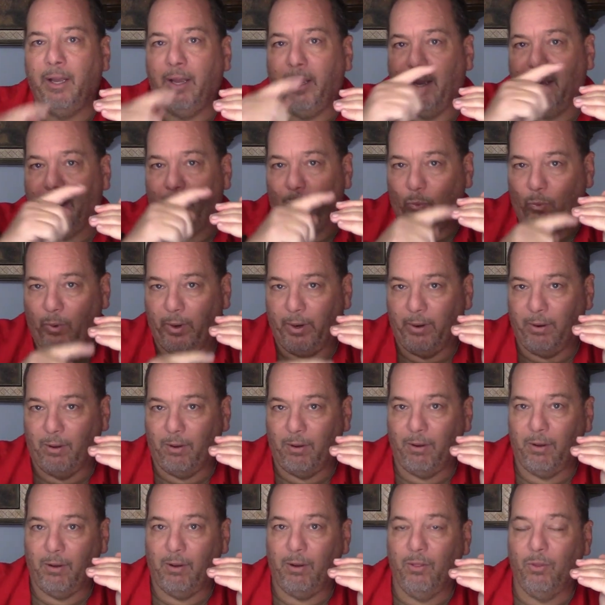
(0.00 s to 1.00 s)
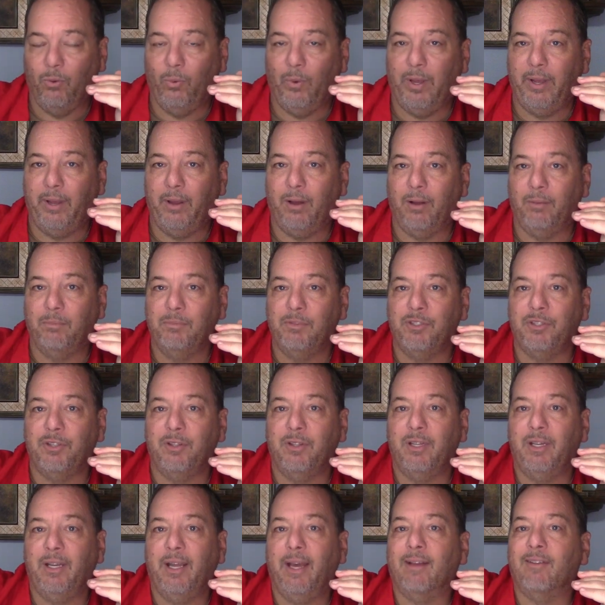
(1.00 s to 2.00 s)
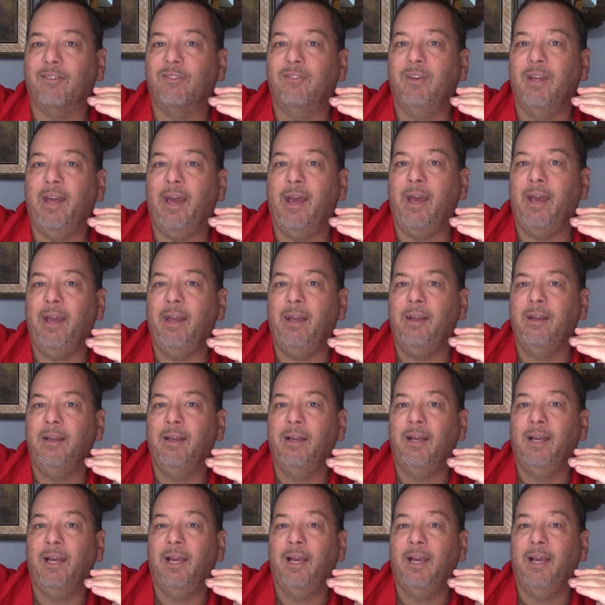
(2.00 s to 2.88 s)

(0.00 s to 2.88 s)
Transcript: and went all the way on to the next day